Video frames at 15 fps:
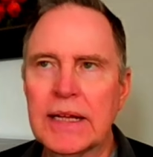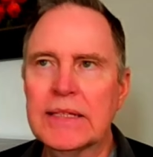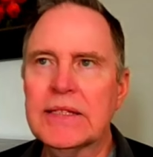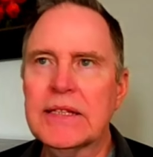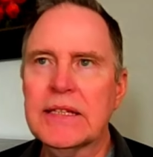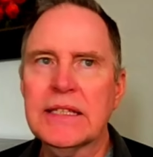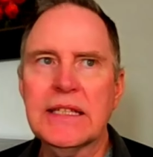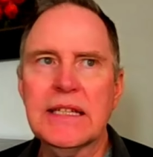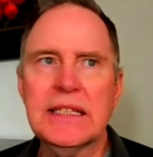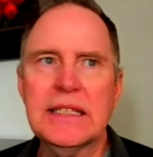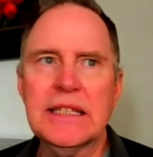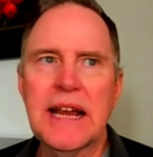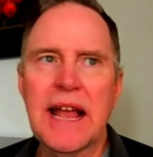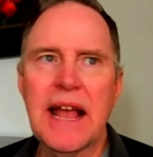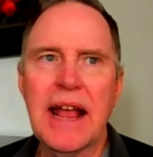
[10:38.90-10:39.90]
Does the
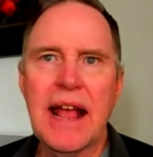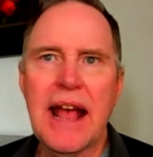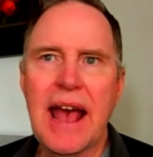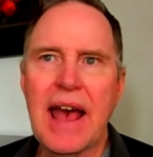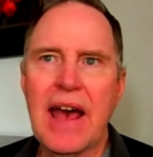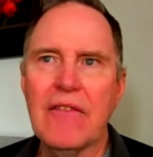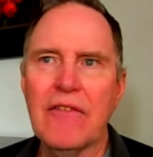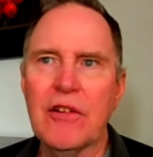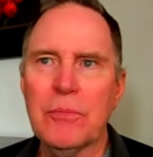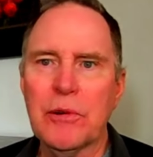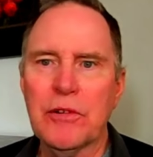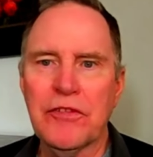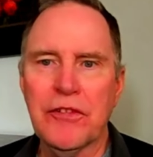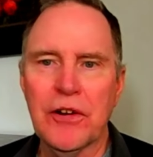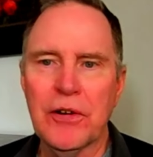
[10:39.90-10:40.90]
CCA have
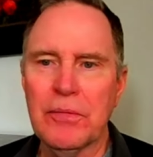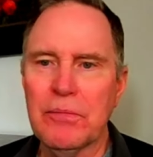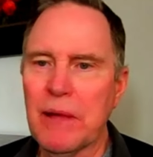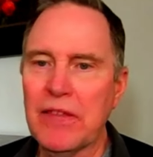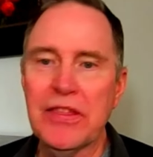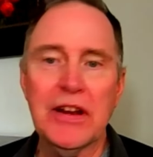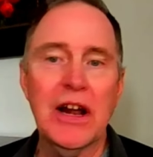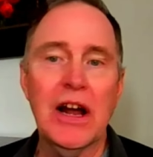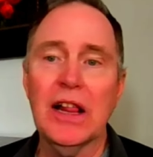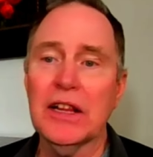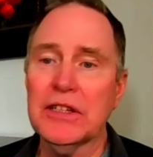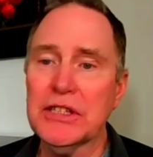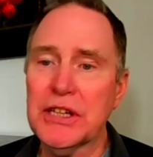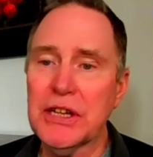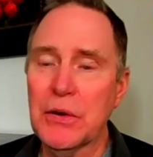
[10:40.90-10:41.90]
a preferred
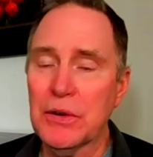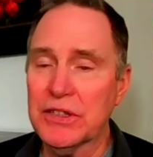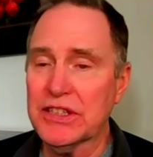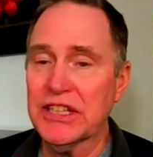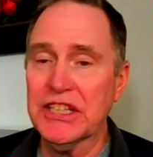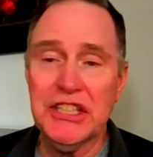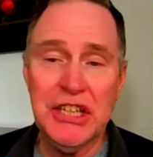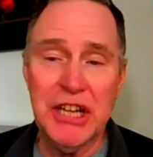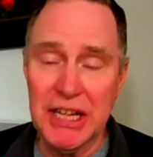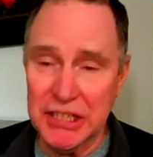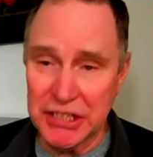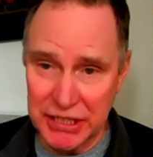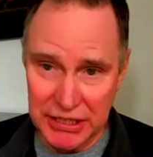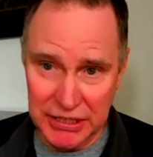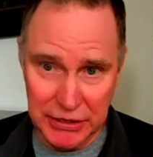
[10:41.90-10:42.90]
methodology or
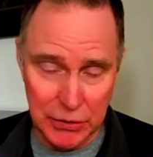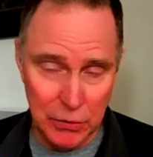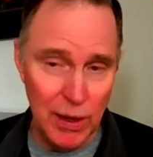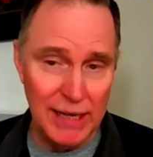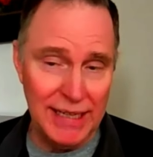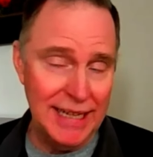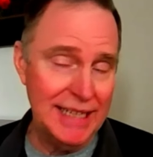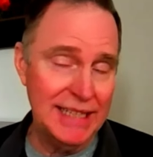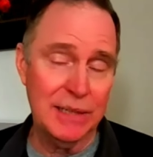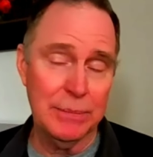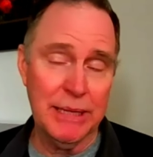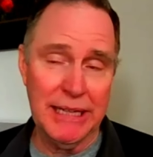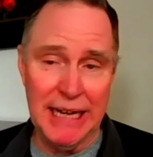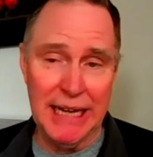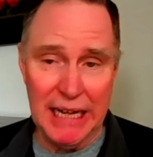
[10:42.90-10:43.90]
suggestions to what
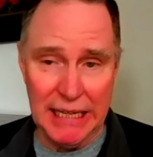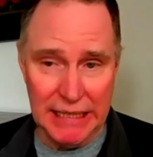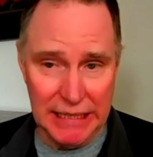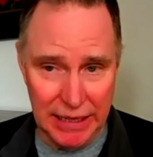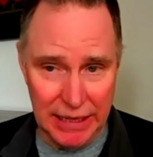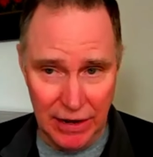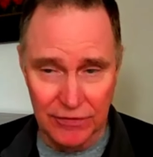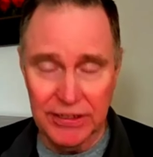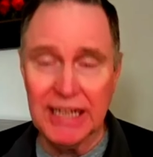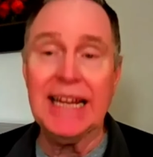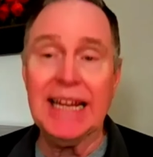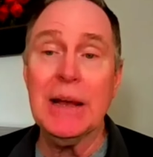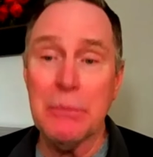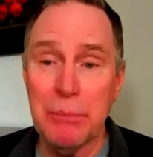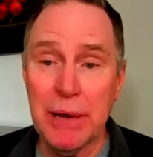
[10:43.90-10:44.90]
needs to be done
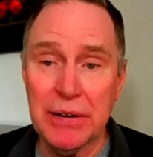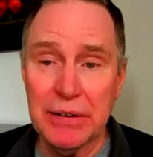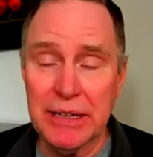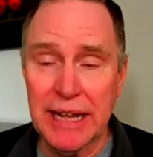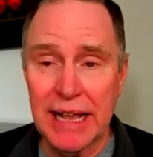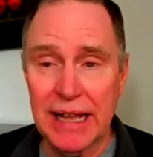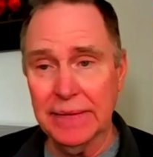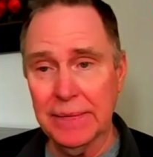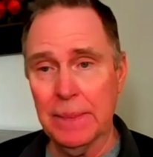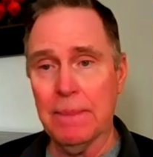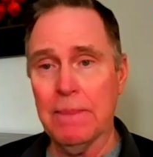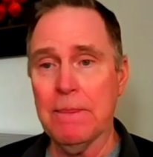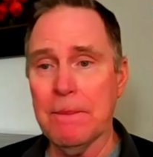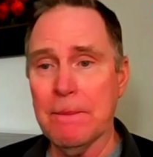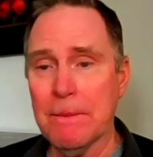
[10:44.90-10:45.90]
to get better data?